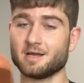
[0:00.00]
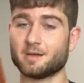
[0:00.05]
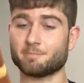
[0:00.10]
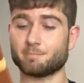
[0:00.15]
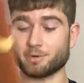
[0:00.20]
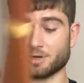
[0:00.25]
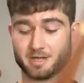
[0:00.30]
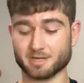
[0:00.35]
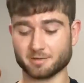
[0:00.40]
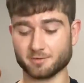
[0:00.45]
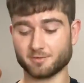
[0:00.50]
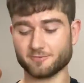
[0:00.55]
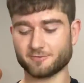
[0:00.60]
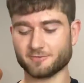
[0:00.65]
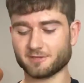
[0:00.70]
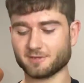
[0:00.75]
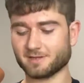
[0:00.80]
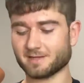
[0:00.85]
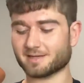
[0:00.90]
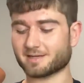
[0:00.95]
but I do
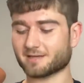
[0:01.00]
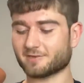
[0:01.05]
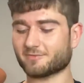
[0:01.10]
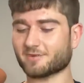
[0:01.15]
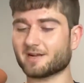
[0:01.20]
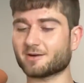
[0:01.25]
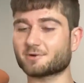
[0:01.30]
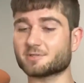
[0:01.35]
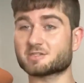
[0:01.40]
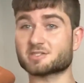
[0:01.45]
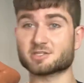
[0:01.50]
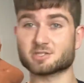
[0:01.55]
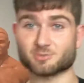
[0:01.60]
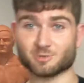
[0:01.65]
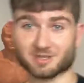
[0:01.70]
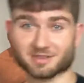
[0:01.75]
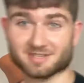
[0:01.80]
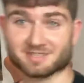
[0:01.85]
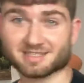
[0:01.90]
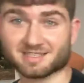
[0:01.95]
feel like if I was to
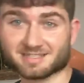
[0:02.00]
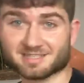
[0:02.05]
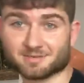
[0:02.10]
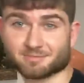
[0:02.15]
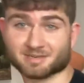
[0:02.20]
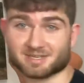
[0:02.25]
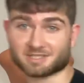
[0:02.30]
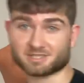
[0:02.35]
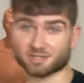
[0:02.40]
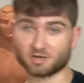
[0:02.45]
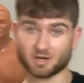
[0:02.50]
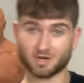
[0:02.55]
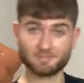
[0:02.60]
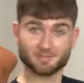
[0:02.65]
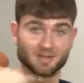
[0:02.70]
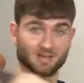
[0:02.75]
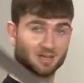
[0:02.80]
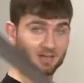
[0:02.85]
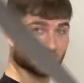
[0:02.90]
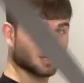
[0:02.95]
swing this at somebody's arm,
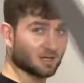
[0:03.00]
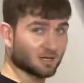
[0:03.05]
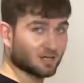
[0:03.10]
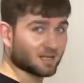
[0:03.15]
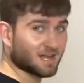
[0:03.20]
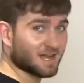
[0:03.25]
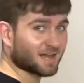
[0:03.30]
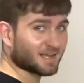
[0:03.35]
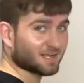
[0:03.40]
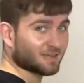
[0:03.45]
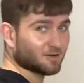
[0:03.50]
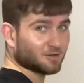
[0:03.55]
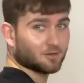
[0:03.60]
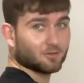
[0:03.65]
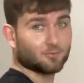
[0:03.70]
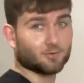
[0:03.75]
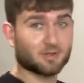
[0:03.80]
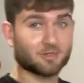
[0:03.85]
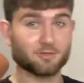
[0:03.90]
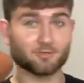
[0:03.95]
hacking all the
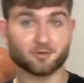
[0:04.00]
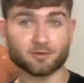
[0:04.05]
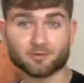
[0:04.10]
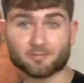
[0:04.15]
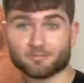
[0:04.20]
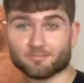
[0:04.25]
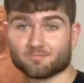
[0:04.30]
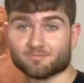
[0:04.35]
way through,